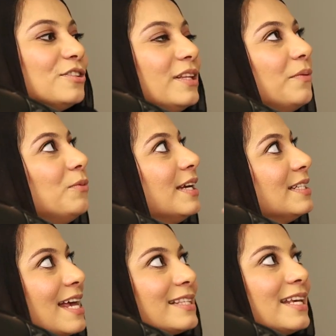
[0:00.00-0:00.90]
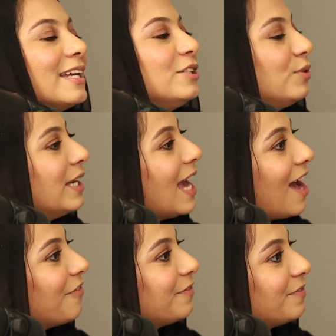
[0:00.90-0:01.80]
So then we can test like, do they
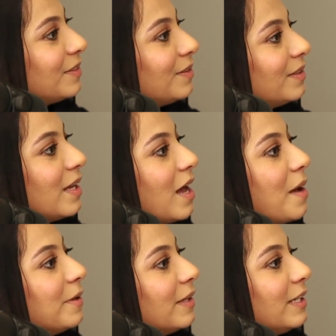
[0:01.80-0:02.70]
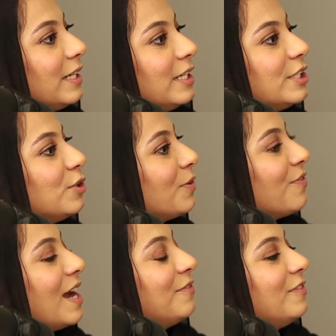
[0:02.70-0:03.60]
have the ability to
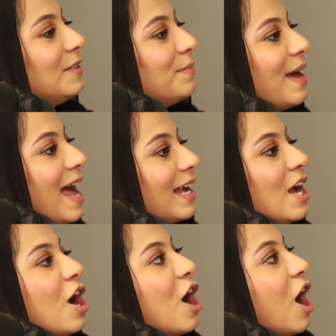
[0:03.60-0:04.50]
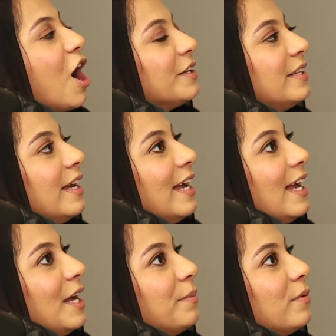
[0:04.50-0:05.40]
provide feedback? Are
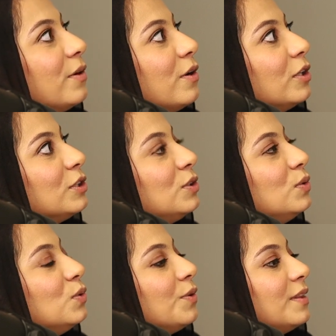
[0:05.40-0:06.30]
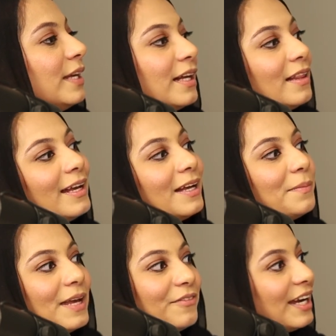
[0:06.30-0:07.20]
they able to think like
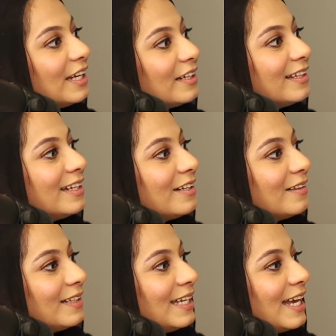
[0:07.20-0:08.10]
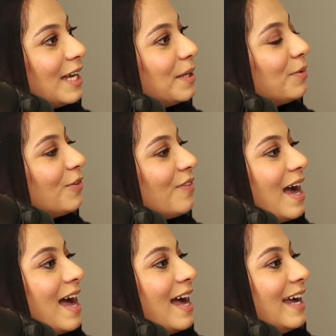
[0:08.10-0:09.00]
behavior analytically and provide